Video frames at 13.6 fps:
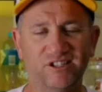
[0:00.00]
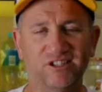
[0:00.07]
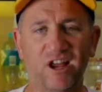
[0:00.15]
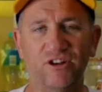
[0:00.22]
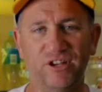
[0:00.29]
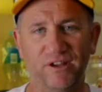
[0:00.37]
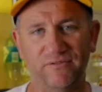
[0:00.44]

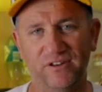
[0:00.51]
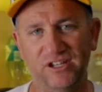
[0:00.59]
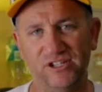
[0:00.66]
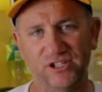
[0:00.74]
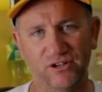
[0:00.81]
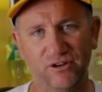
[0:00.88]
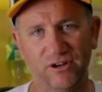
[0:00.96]
no
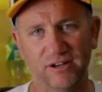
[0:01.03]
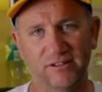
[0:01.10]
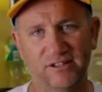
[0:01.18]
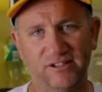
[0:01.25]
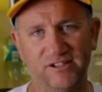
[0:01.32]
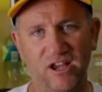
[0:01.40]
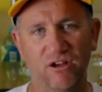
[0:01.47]
definition on it.
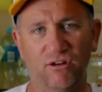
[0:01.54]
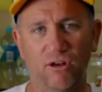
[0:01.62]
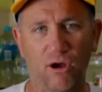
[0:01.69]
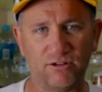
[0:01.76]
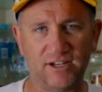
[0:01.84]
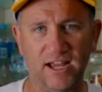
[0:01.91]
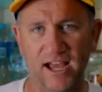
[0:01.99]
There's no
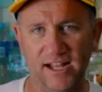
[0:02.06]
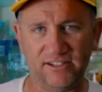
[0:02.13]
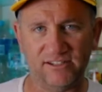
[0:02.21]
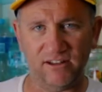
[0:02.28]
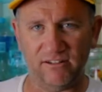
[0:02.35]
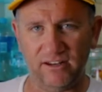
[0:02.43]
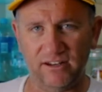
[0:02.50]
locked, hard,
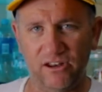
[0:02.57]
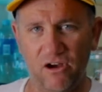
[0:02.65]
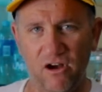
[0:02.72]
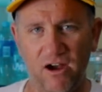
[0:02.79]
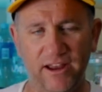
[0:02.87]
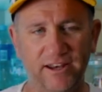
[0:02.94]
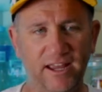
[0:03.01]
solid
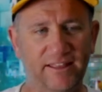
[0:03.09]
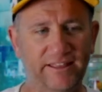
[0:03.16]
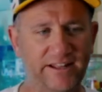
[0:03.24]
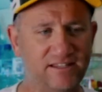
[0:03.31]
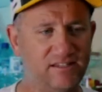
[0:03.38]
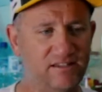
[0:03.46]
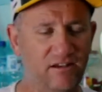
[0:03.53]
line, and
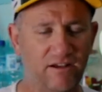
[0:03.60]
that's,